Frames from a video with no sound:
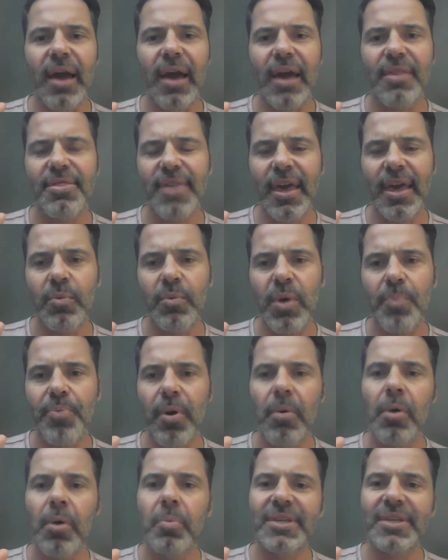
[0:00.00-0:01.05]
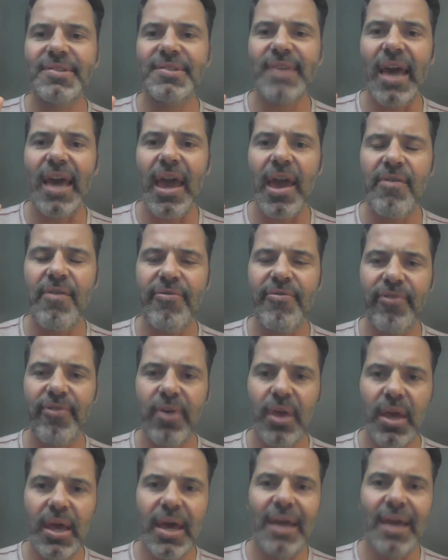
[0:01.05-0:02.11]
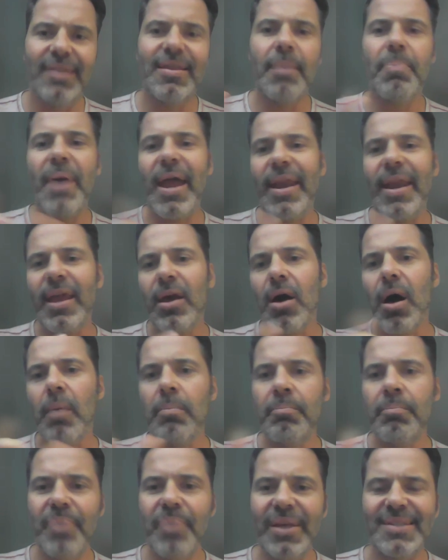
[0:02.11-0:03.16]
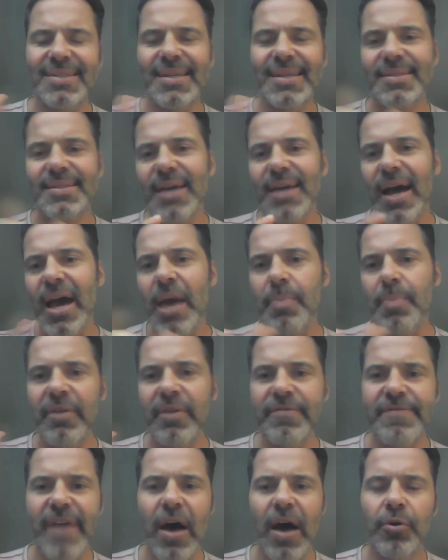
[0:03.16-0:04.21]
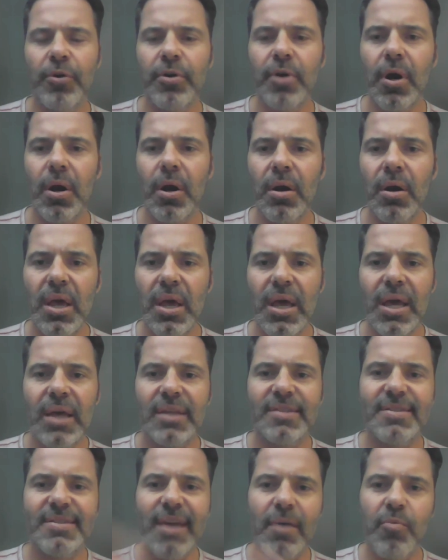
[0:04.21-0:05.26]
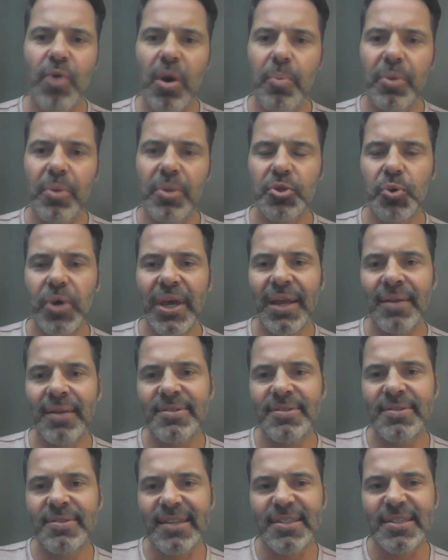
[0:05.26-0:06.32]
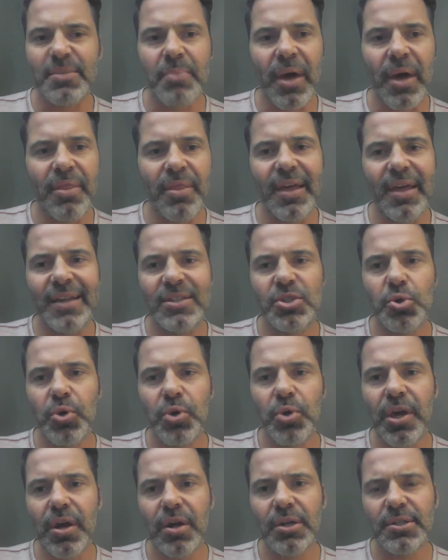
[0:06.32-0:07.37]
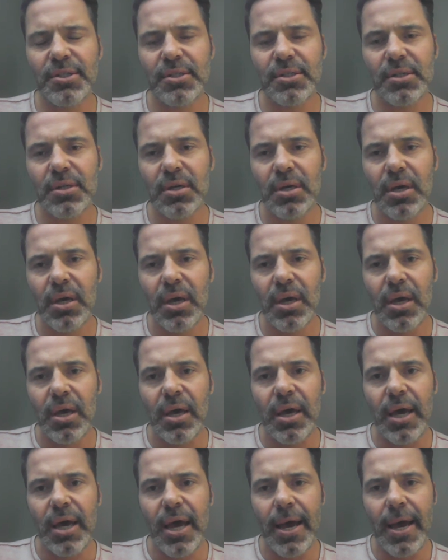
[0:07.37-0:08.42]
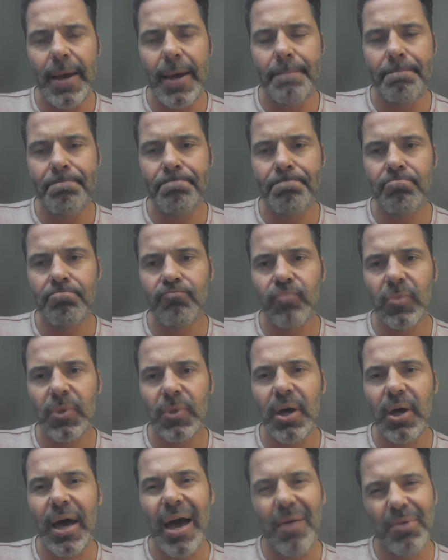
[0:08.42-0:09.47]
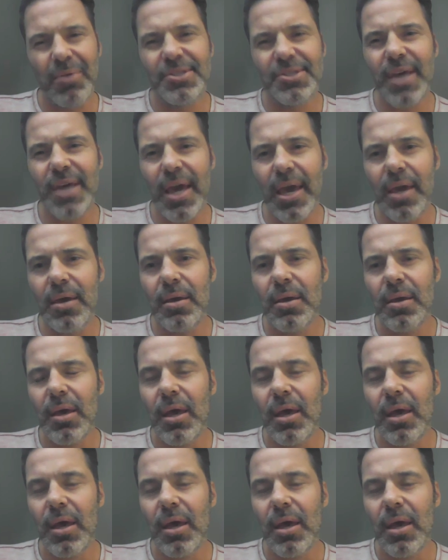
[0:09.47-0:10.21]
I think we probably save, depending on business type and founder, somewhere between 6 months and 2 years. Um, I would say,